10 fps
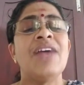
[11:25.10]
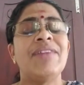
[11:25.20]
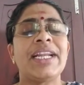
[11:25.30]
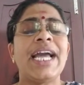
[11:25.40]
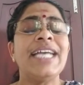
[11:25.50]

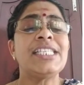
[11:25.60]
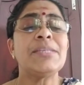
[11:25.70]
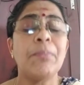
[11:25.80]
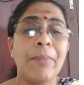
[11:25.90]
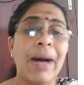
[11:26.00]
whereas
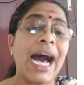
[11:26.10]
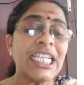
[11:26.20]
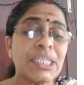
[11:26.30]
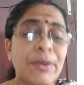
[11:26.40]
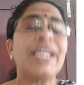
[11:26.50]

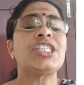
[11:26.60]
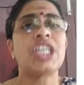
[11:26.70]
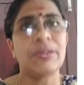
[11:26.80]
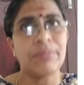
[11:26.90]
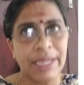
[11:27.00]
mass
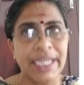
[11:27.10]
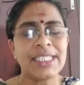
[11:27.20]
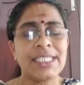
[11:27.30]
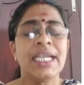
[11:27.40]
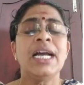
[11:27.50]
production
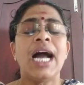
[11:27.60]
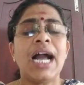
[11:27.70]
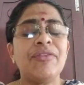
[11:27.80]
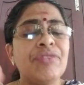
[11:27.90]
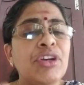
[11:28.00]
means
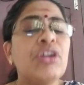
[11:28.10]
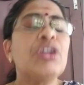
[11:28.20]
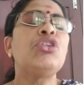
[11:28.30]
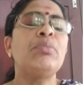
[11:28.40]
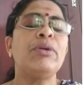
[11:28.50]
a few
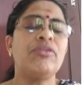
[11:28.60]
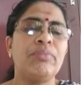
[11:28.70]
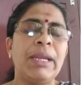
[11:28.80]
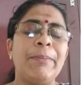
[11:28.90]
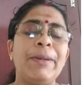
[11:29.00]
group of
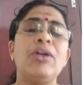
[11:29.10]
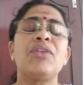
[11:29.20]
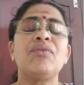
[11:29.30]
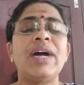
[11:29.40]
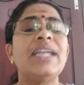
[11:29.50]
people
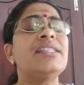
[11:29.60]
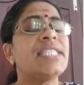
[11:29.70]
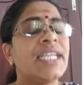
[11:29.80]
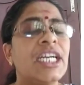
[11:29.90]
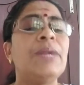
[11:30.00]
or one
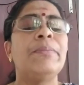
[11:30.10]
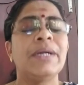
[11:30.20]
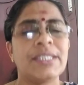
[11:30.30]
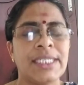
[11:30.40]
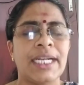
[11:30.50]
single
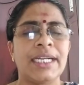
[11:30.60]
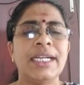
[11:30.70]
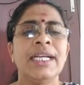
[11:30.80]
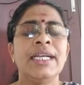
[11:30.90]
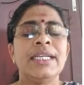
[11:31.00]
person
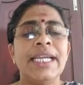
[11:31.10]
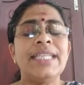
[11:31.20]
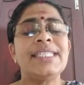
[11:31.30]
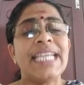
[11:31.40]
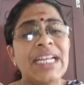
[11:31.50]

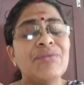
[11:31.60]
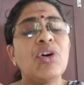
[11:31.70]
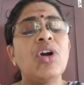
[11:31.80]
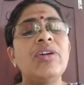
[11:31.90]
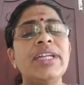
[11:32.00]
is
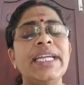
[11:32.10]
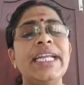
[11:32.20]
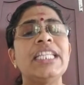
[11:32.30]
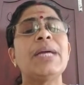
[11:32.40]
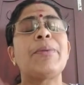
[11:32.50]
involved
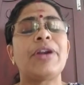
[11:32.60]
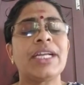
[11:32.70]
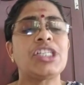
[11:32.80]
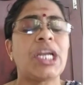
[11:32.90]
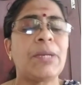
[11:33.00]
in the
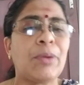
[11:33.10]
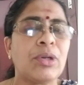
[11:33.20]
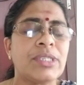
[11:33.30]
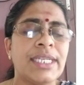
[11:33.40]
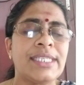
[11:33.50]
production
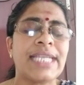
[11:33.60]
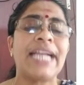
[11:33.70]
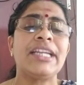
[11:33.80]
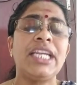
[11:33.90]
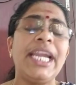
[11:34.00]
process
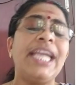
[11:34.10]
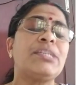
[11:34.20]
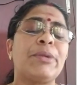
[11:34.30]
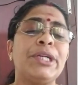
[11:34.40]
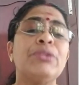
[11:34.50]
and he
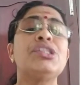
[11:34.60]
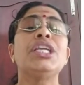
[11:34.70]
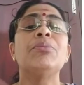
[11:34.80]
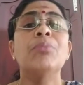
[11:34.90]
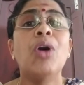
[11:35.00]
is
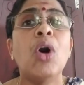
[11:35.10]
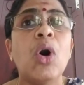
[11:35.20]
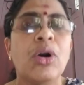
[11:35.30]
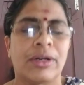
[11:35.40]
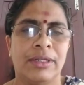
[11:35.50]
producing
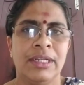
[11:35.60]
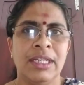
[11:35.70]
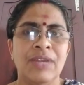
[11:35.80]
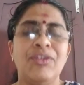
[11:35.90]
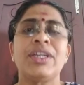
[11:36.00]
more
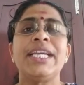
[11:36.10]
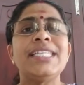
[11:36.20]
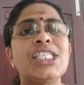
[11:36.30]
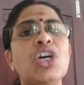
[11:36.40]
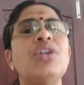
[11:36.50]
for
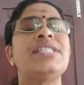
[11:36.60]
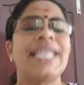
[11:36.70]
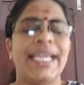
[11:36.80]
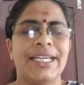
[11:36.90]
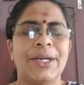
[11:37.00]
his own
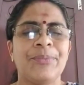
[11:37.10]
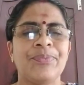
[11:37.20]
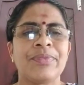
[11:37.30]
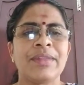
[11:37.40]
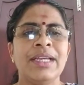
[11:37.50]
sake.
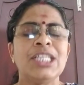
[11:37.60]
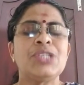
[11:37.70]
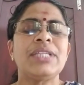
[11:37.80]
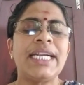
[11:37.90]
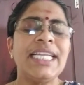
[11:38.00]

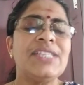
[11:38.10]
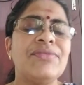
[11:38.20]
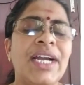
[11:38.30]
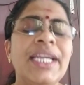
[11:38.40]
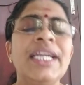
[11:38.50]
So that is
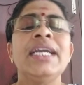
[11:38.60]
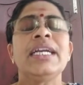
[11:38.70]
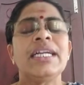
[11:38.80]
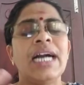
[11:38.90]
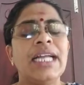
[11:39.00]
why
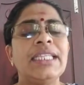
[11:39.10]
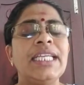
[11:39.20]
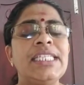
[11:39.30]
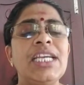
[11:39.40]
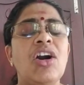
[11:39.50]

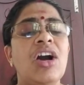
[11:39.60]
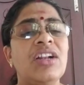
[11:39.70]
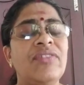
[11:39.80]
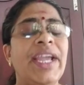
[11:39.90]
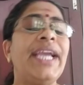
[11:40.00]
Gandhiji
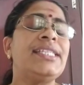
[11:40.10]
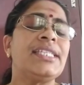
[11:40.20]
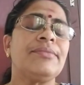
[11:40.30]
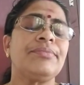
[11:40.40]
always